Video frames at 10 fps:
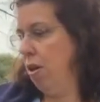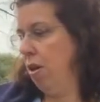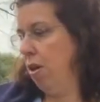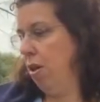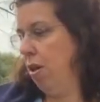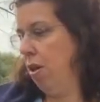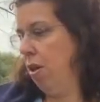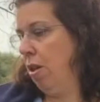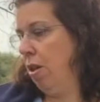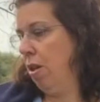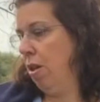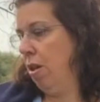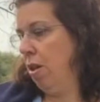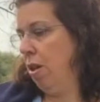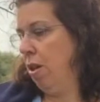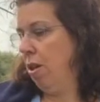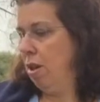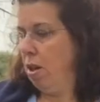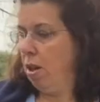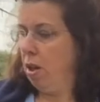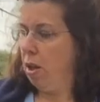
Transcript: No one is speaking in this clip.